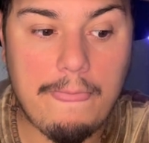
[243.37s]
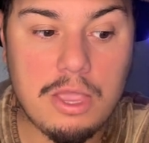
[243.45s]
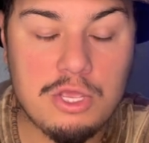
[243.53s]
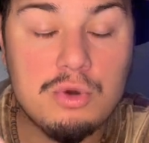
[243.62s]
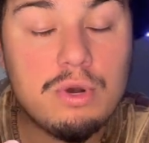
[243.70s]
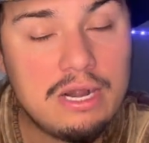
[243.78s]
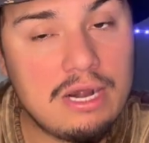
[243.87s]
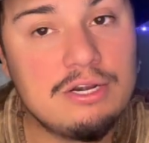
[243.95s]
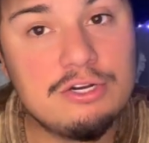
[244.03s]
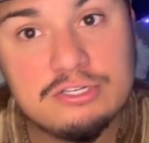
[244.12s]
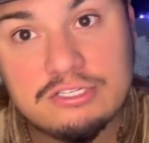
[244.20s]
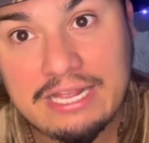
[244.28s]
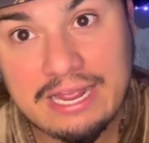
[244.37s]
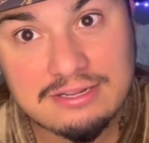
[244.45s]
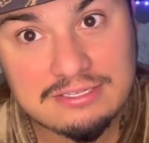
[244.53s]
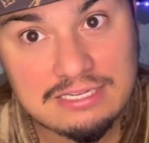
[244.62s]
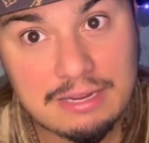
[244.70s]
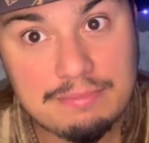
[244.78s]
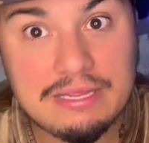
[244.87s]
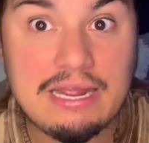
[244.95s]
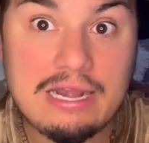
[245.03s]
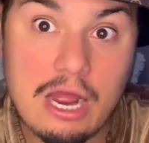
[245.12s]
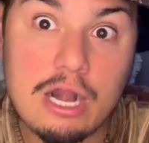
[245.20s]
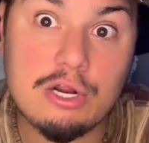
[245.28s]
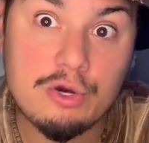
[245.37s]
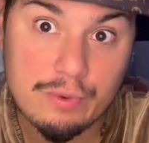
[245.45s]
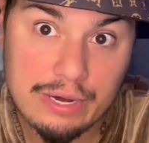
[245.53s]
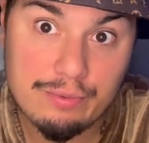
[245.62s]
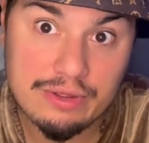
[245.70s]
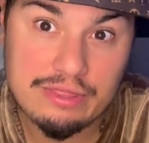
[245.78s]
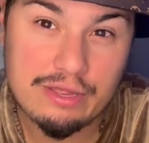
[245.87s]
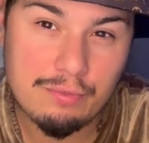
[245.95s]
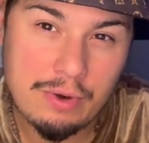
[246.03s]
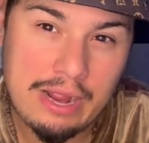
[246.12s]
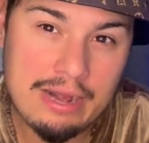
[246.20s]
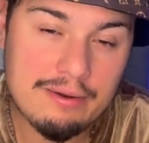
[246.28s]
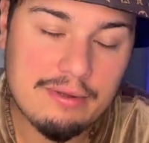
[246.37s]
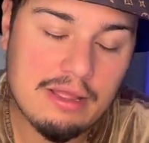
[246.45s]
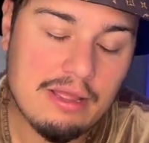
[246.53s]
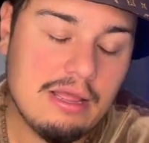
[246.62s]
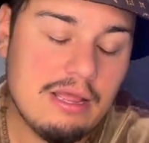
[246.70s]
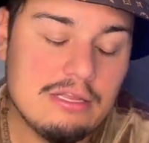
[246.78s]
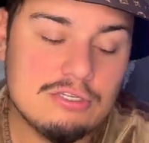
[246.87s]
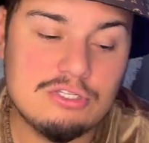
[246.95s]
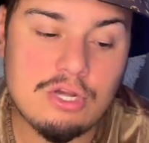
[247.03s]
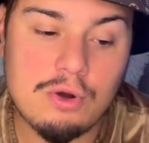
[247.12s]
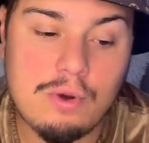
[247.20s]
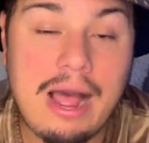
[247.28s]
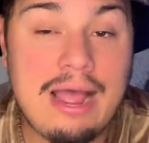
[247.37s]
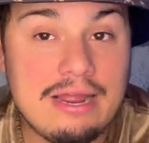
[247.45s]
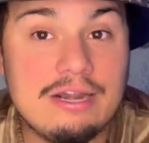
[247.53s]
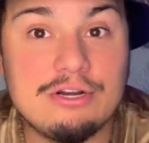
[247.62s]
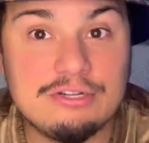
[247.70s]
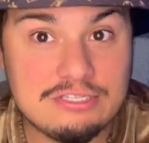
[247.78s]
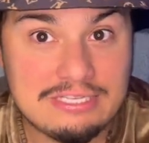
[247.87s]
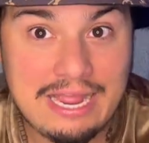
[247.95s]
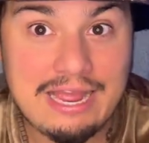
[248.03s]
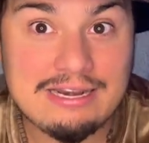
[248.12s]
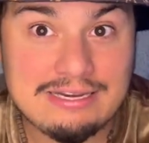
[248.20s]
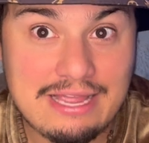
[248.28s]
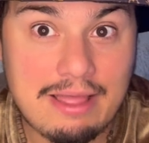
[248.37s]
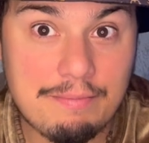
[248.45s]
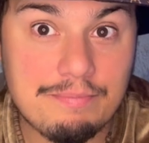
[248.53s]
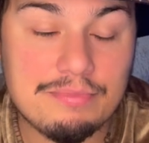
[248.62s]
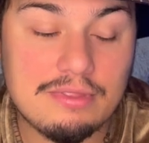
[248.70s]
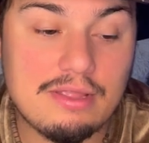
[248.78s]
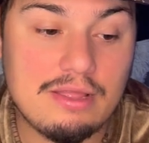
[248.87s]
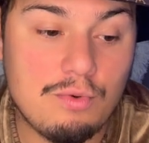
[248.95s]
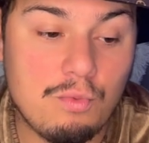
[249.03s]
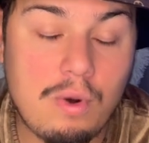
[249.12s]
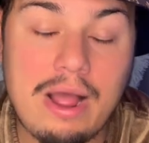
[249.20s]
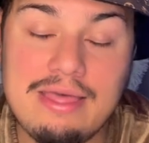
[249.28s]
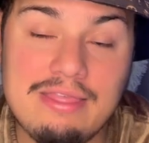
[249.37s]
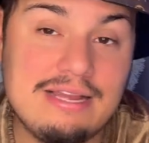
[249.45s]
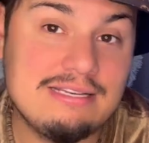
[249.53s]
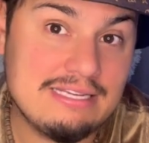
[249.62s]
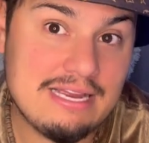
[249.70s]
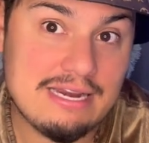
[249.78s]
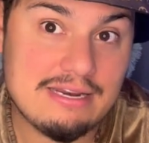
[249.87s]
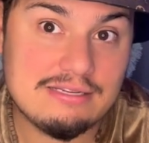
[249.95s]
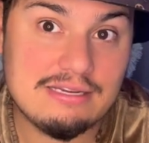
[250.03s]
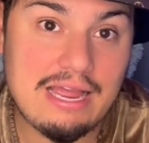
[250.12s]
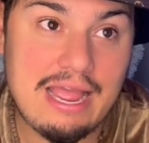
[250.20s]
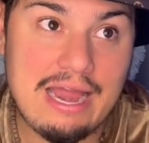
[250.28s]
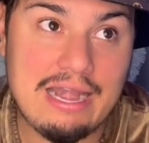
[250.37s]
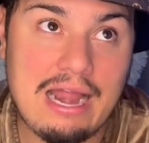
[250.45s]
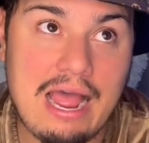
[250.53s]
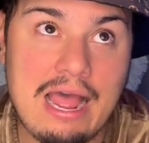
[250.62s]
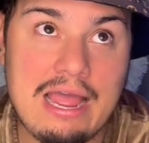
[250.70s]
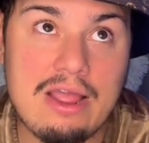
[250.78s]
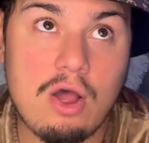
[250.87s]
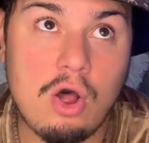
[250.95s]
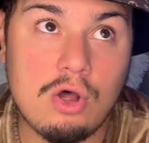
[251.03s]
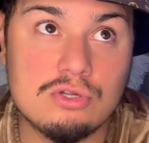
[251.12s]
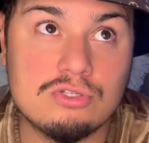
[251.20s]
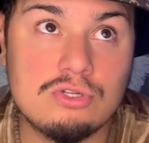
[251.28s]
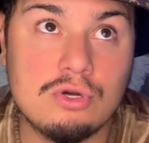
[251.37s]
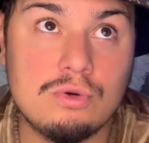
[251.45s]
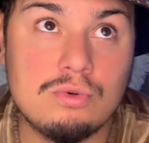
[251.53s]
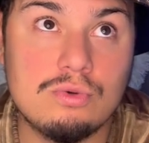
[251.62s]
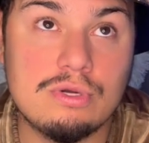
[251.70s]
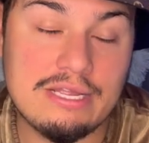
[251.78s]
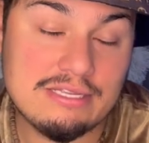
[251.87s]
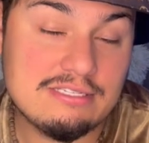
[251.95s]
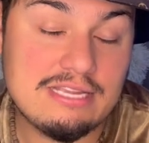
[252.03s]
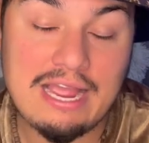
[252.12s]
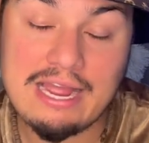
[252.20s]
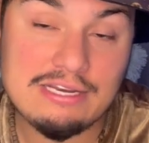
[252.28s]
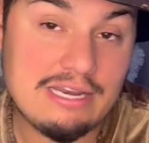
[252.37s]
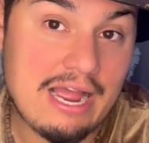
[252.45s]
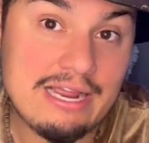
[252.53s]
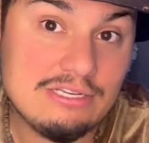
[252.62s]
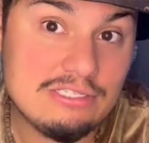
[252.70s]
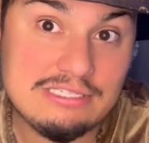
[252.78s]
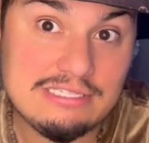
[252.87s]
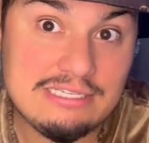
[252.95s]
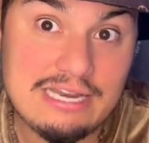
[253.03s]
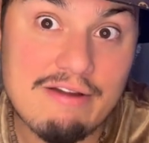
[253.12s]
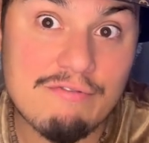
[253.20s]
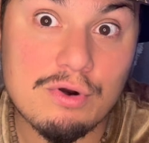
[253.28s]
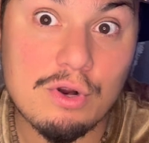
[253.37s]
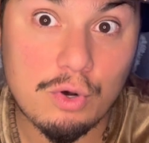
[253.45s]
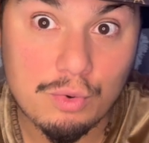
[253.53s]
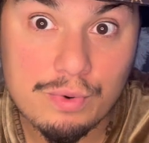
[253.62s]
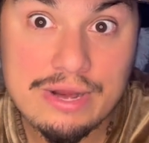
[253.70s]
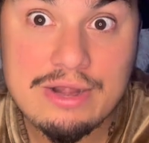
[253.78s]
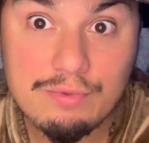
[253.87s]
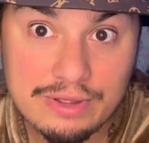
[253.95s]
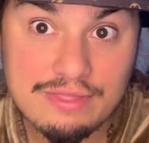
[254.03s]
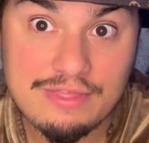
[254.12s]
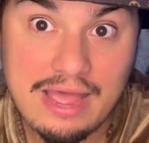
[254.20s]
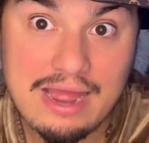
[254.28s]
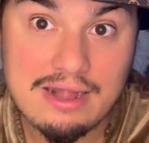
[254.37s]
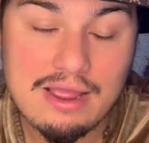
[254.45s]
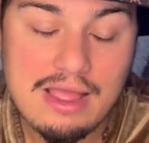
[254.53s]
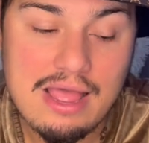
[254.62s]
You can understand something and not agree with it, right? So I understand them, why they did it. And I also can say I never agreed with that.